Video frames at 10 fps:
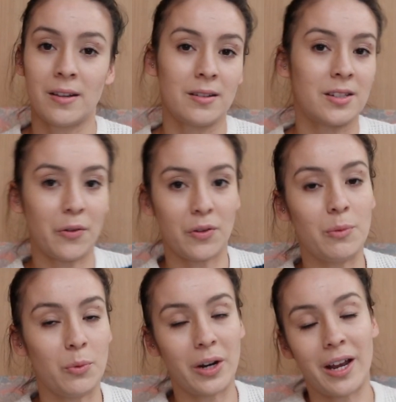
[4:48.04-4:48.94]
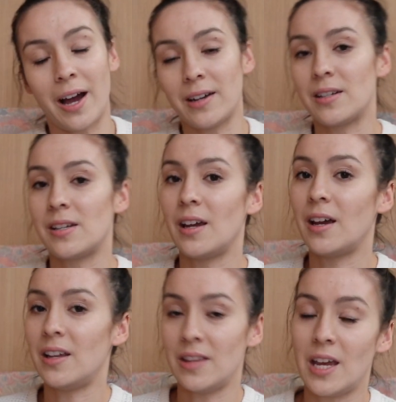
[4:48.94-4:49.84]
stuff in the morning and
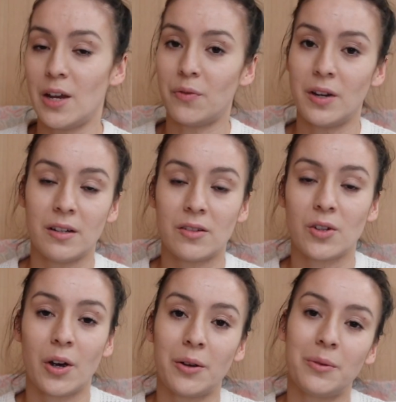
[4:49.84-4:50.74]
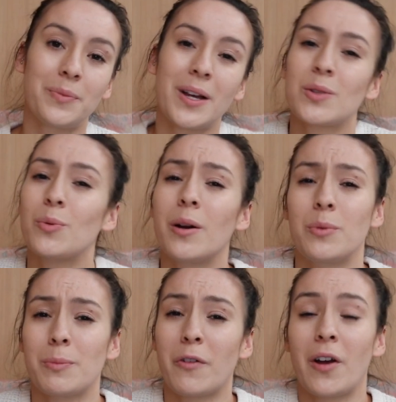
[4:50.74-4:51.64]
in the evening, so that's why it
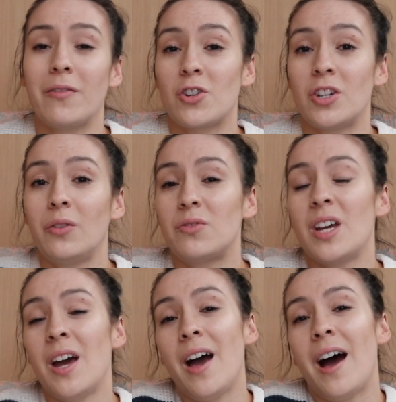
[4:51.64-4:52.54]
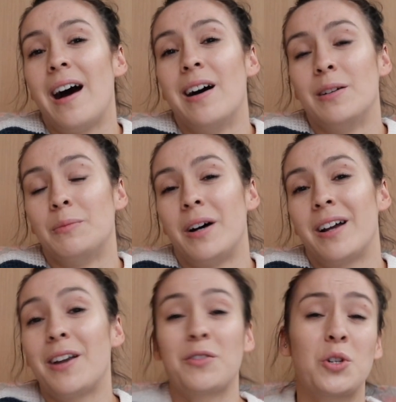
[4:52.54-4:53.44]
was my favorite shift.
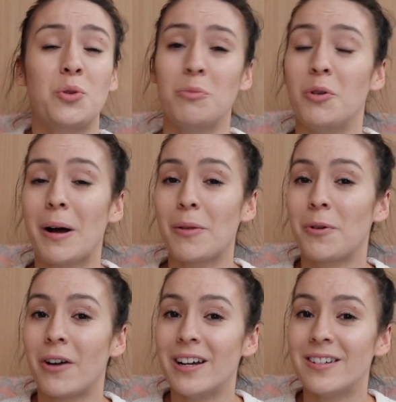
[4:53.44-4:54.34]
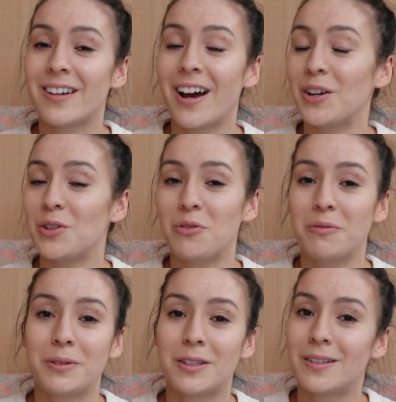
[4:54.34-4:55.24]
I'd love to talk more about the parade. I could talk
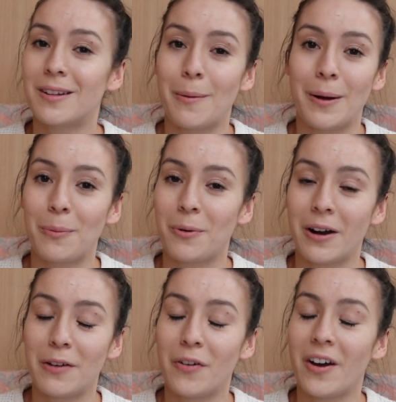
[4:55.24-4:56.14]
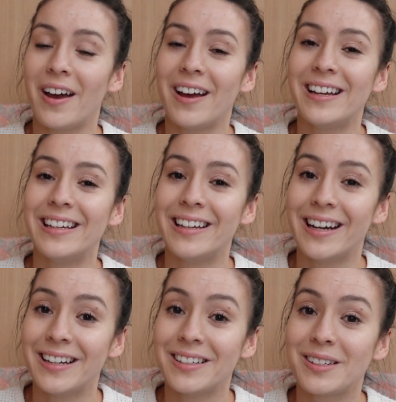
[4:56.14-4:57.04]
about the parade for
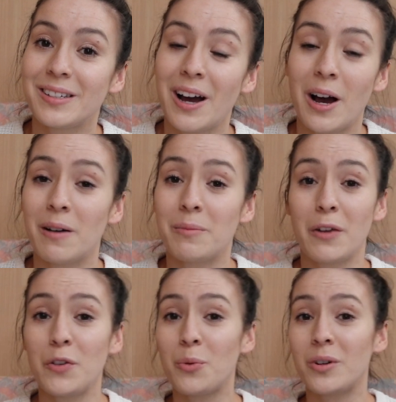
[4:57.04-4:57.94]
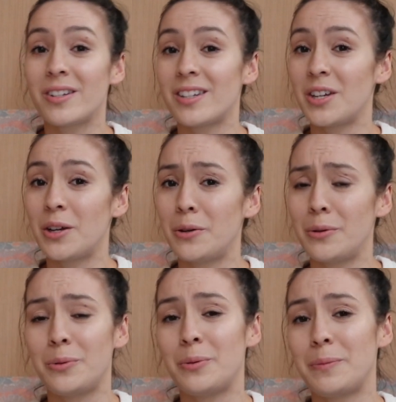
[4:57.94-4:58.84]
years. If you want
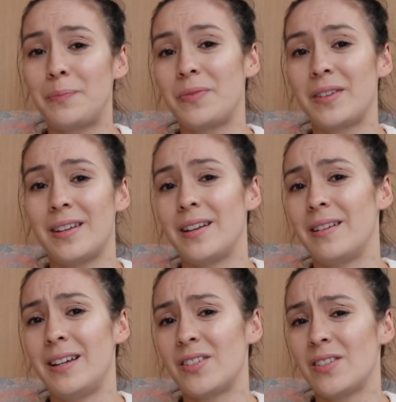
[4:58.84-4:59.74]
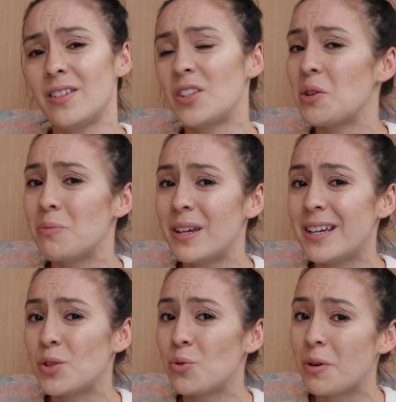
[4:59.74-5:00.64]
to listen to
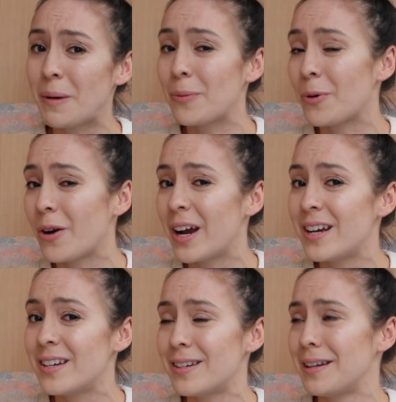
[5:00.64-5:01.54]
me talk about the parade.